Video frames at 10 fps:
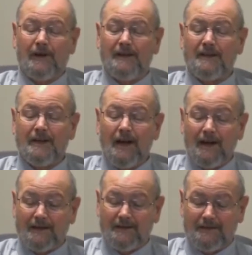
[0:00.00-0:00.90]

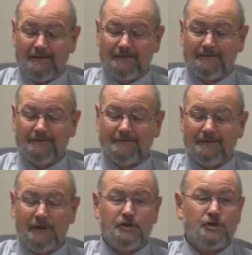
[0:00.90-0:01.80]
Vayikak,
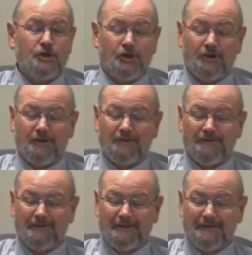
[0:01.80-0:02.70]
he took.
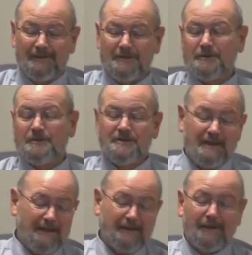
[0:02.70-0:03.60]
So he's
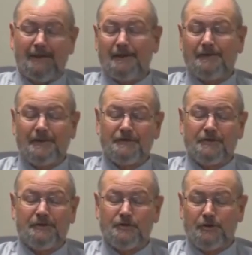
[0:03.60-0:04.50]
taken a lot of things
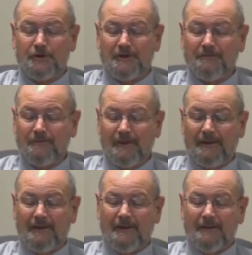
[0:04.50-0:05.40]
on the journey.
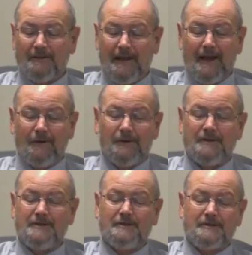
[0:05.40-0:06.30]
Now
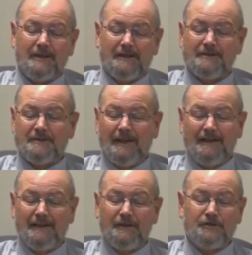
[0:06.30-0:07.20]
he takes
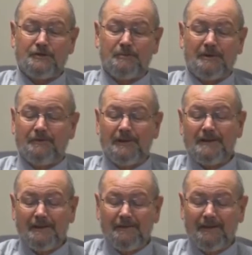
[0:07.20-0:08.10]
that instrument of
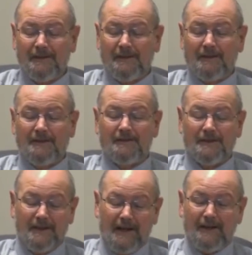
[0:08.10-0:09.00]
eating,
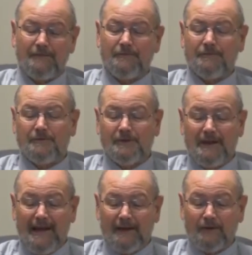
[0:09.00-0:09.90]
the knife, the
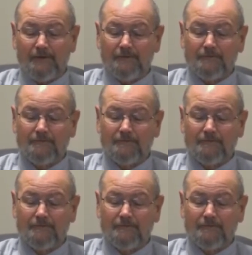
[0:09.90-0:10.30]
dagger,